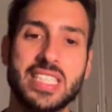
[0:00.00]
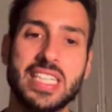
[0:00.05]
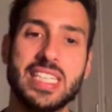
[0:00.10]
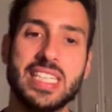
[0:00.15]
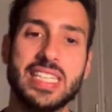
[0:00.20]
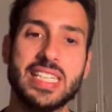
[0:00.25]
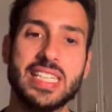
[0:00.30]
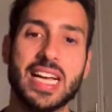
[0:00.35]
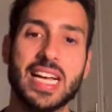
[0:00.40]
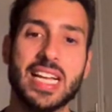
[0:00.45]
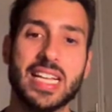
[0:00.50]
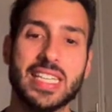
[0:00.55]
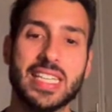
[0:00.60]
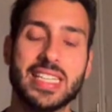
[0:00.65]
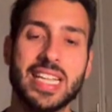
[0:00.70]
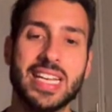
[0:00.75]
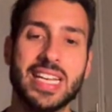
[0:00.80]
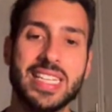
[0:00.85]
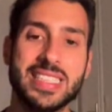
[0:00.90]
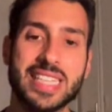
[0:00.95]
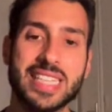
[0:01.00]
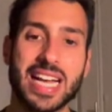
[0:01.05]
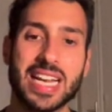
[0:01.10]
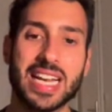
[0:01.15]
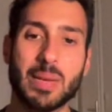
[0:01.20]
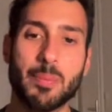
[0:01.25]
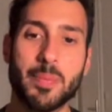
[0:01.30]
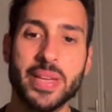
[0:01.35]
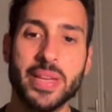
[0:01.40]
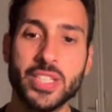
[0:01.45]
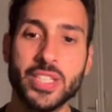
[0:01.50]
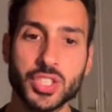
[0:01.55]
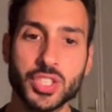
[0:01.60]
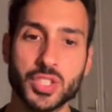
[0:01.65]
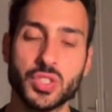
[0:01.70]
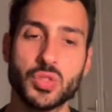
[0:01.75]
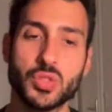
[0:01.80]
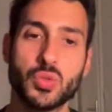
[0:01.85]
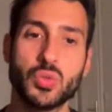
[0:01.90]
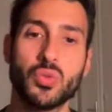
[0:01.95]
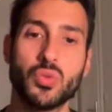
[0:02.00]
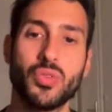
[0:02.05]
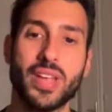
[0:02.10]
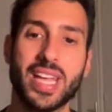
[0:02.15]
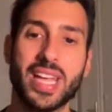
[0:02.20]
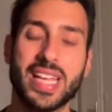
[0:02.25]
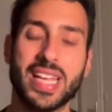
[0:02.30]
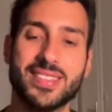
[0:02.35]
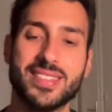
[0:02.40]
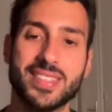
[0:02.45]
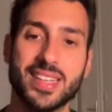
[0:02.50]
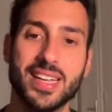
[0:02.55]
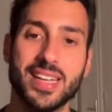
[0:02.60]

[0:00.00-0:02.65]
that there is an ambition to create